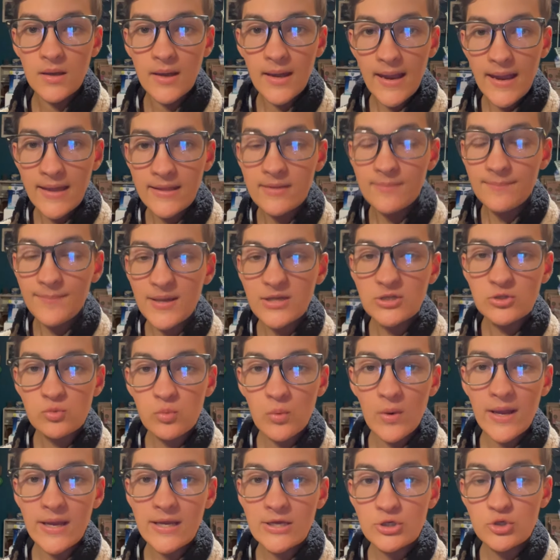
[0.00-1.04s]
And the best
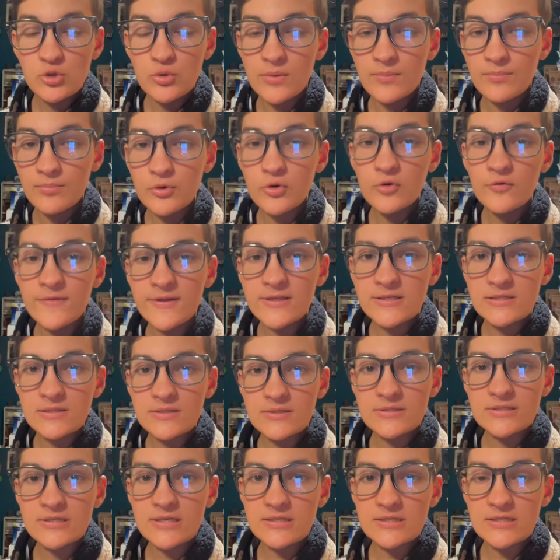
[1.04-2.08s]
way to improve insulin
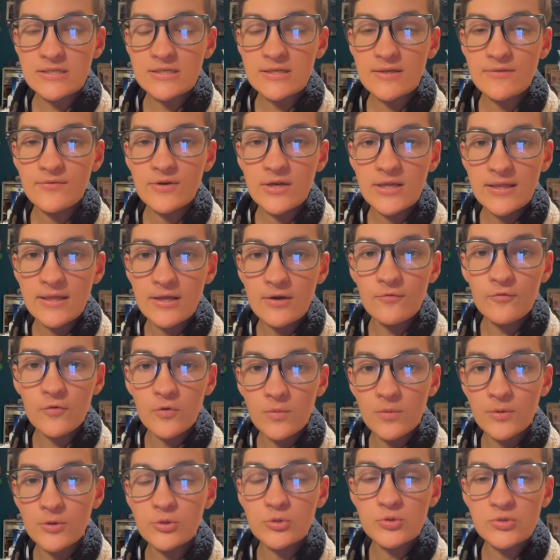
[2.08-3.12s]
sensitivity, therefore
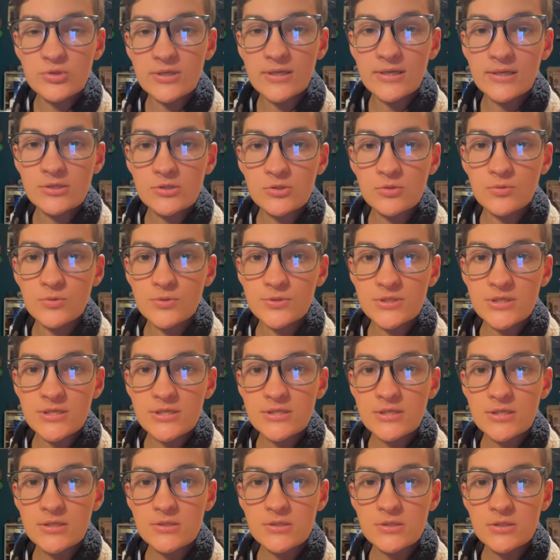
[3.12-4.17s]
reducing insulin
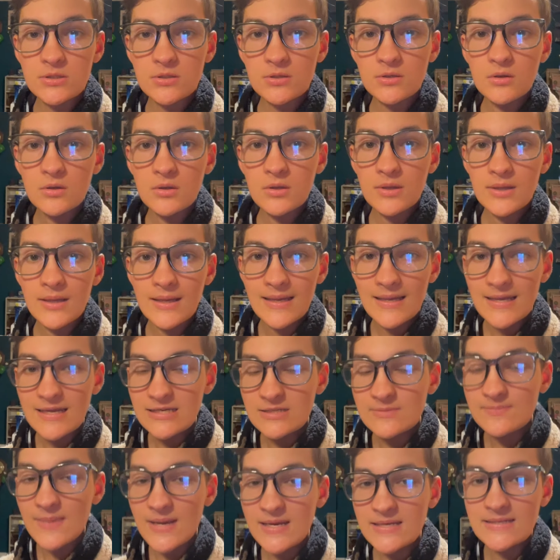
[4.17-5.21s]
resistance, is
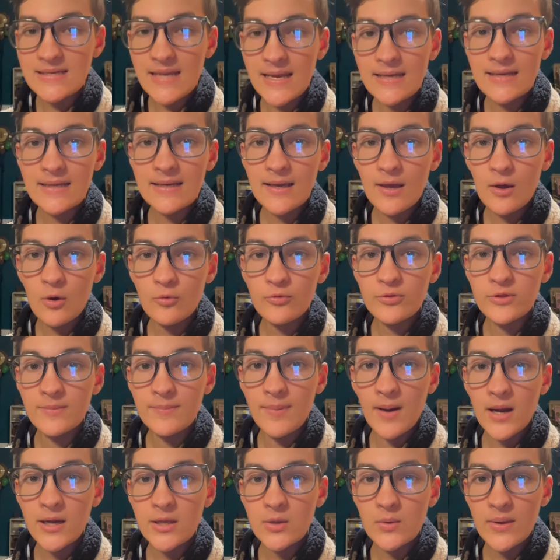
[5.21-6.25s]
maintaining a healthy
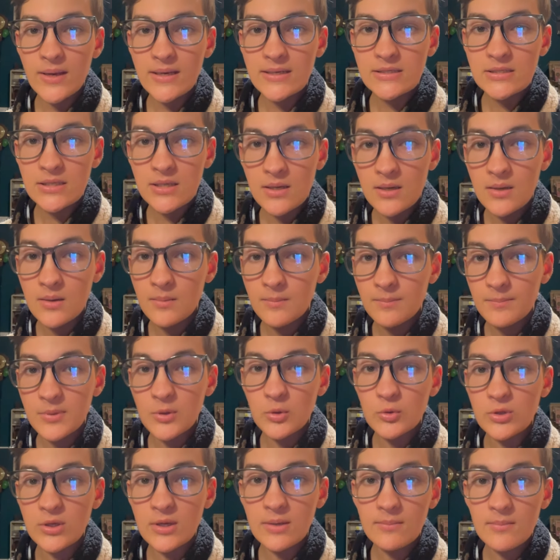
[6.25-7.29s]
body weight,
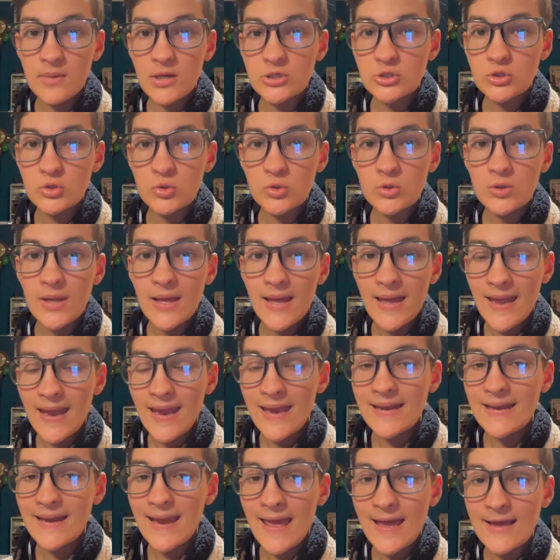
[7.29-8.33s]
building muscle,
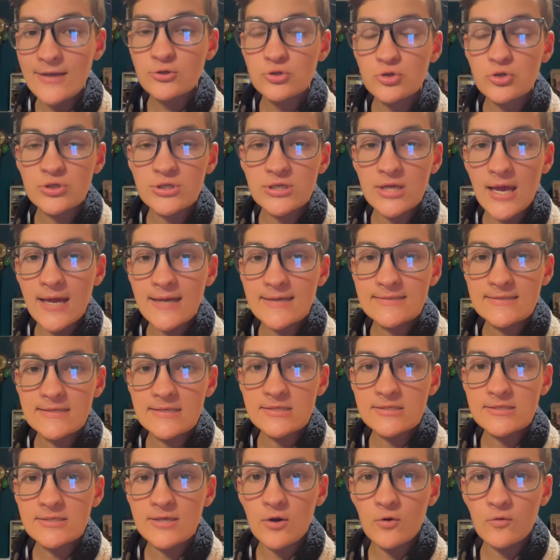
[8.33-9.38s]
and exercise
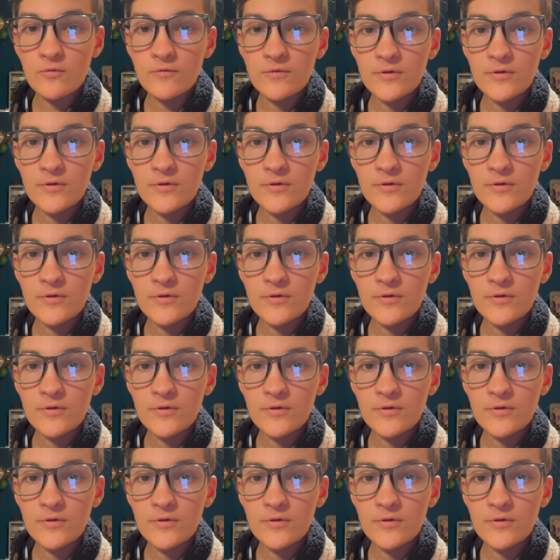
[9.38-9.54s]
itself.